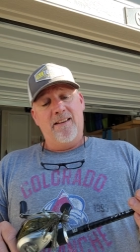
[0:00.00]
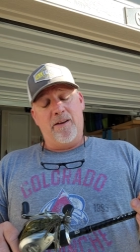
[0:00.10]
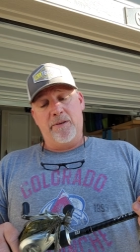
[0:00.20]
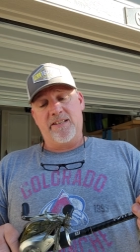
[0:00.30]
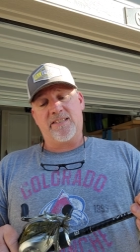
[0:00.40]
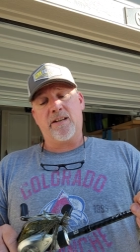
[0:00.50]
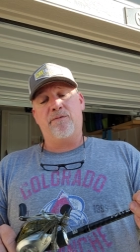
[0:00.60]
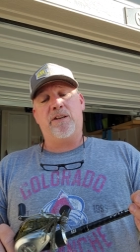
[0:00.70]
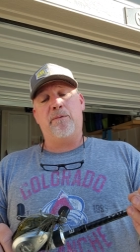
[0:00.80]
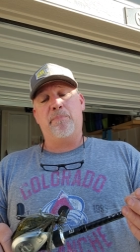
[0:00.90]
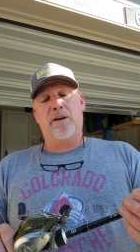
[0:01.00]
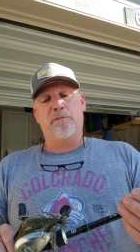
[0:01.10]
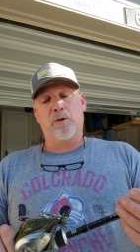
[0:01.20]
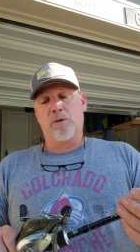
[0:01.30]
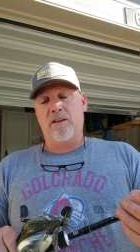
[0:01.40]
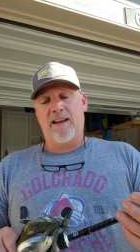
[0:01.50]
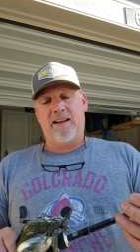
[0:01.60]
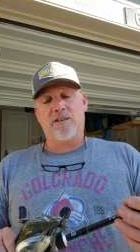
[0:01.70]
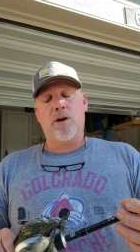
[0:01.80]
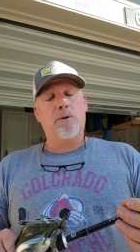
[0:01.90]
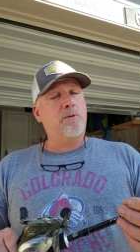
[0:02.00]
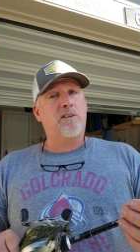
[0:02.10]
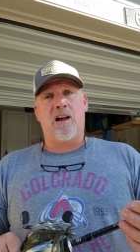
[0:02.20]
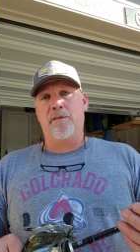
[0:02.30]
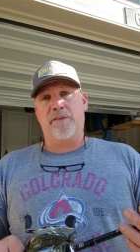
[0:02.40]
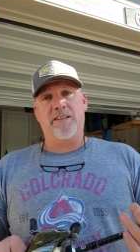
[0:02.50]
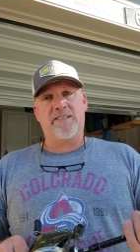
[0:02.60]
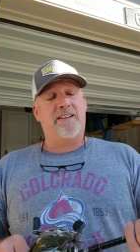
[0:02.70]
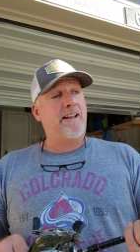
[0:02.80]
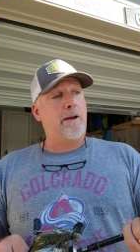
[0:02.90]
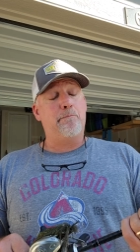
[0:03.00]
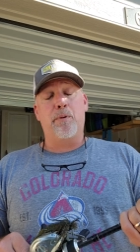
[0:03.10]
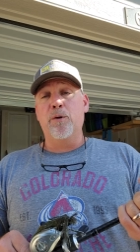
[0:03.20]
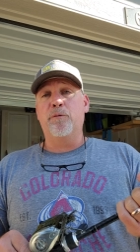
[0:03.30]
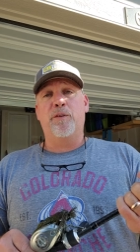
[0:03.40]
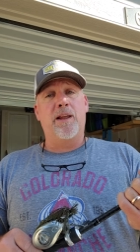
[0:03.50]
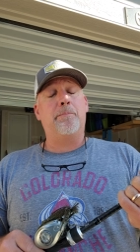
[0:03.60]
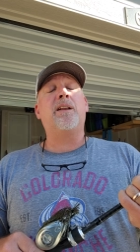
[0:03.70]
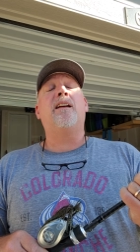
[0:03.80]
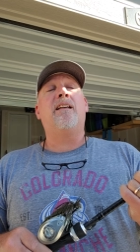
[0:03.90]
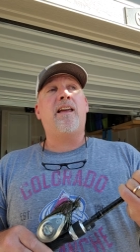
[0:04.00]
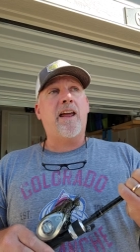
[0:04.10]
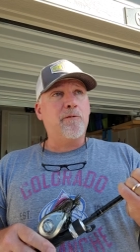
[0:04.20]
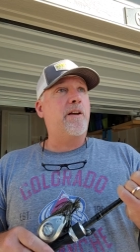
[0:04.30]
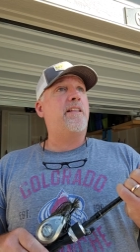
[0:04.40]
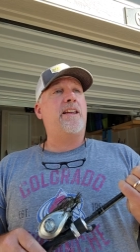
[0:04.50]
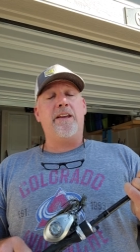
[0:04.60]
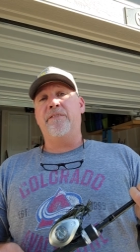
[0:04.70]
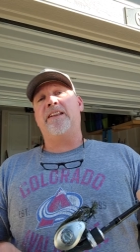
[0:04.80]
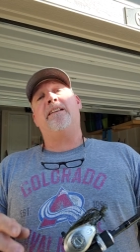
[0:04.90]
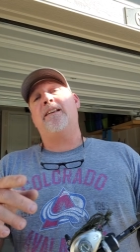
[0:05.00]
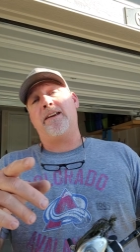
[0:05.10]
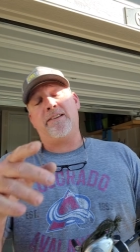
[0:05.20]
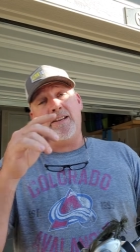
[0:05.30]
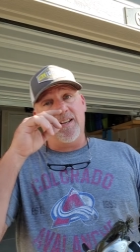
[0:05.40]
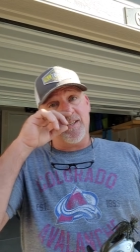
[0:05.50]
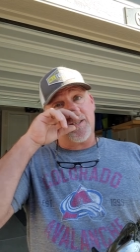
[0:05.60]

uh, with this 17 pound fluoro. I had total confidence in it. I boat flipped everything, even that 19 inch